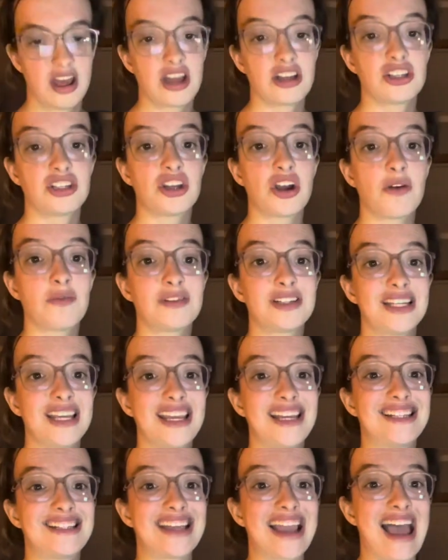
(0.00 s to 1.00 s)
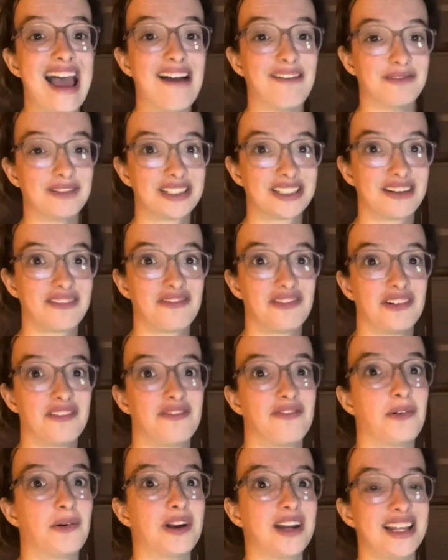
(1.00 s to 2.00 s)
Don't eat out for
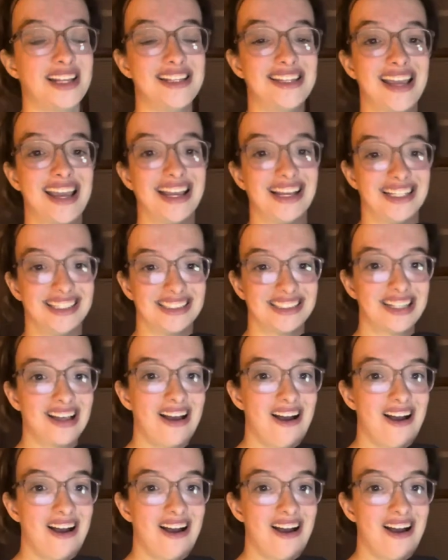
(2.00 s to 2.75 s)
40 days.